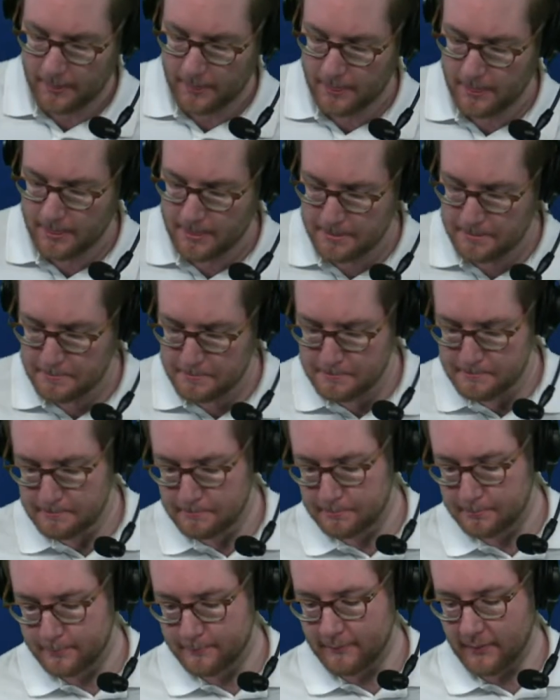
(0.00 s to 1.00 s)

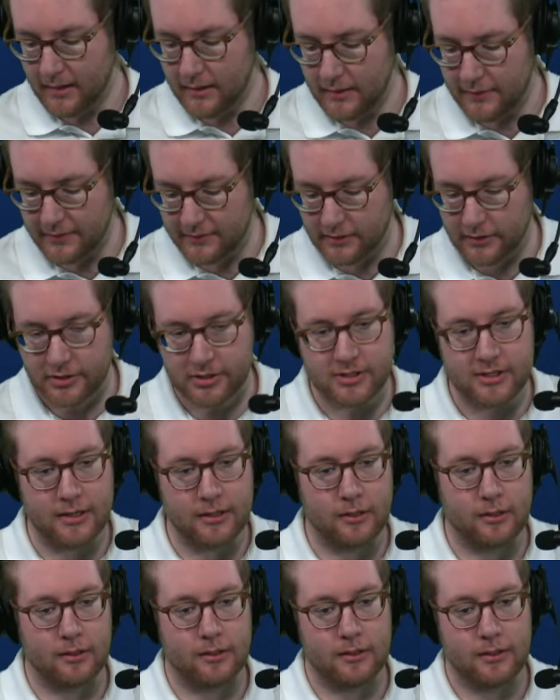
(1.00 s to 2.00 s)
I think they're
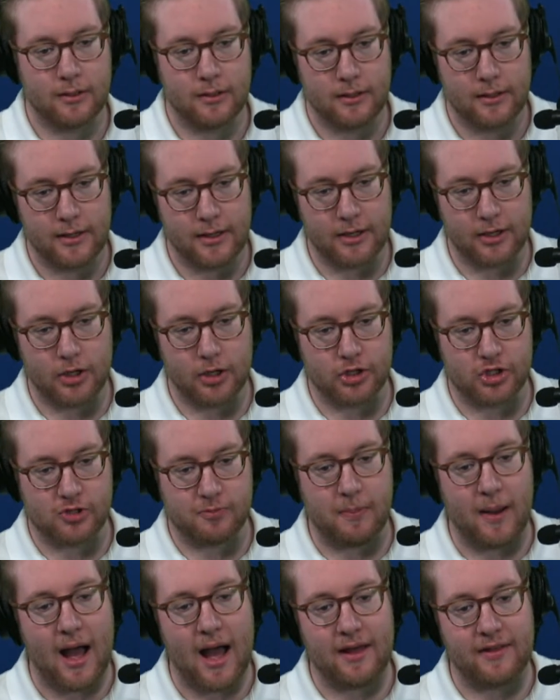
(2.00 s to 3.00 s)
still in a good
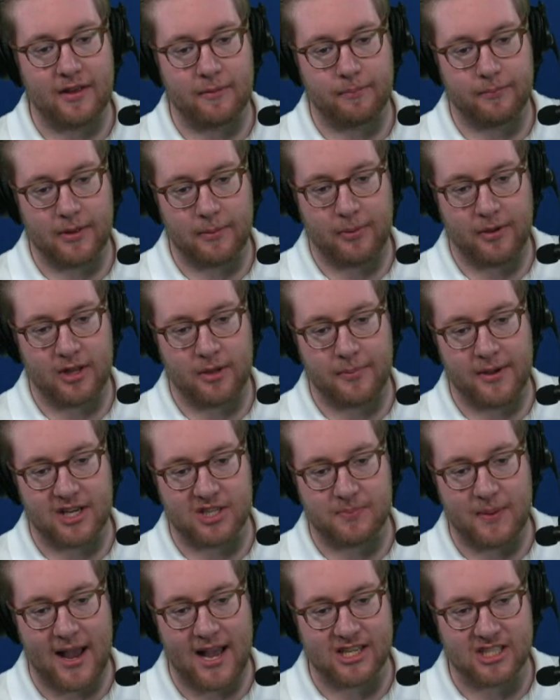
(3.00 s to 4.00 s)
spot. They play their
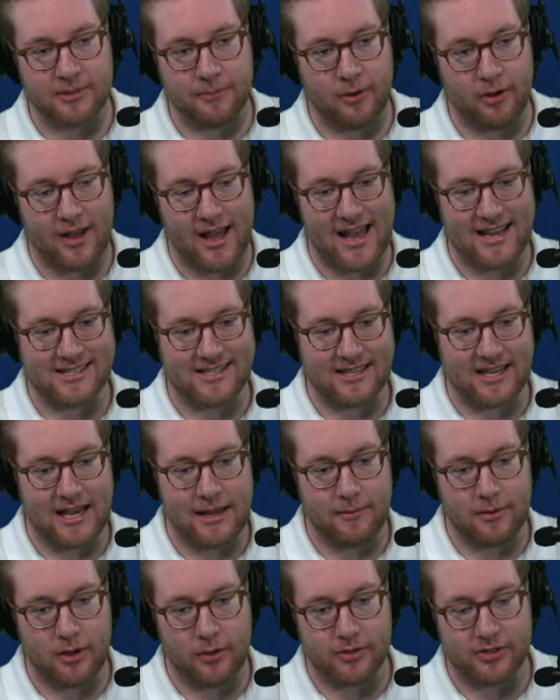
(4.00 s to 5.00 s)
best basketball as the
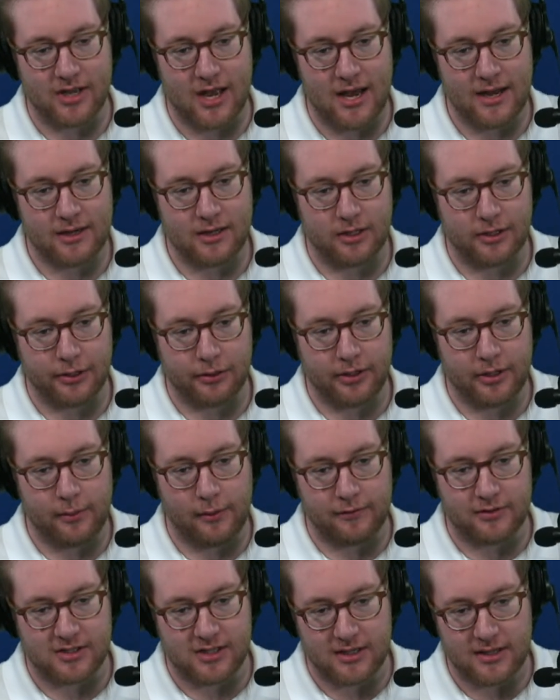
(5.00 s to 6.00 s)
game goes on. Clearly,
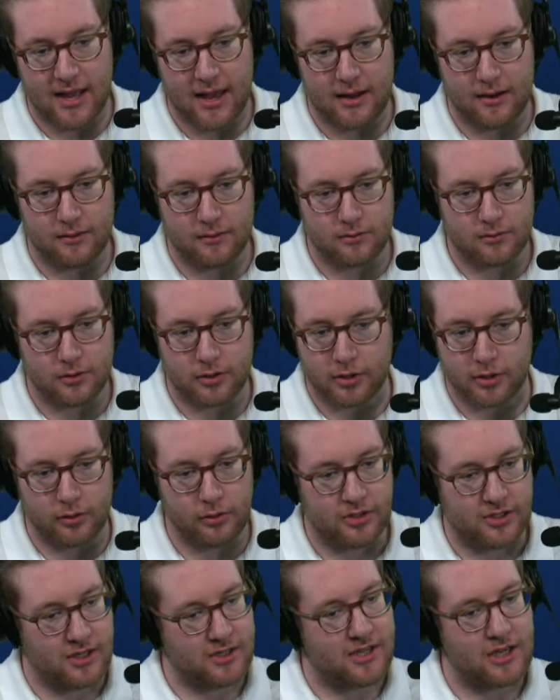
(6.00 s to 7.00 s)
we've seen that
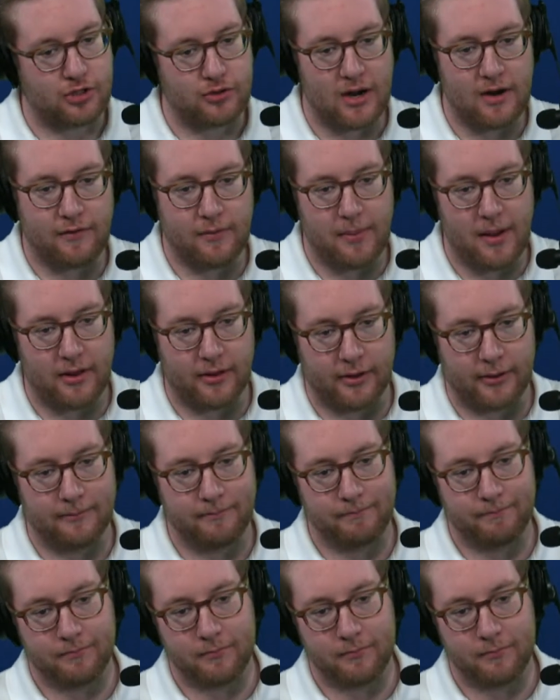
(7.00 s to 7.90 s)
since they traded for Butler.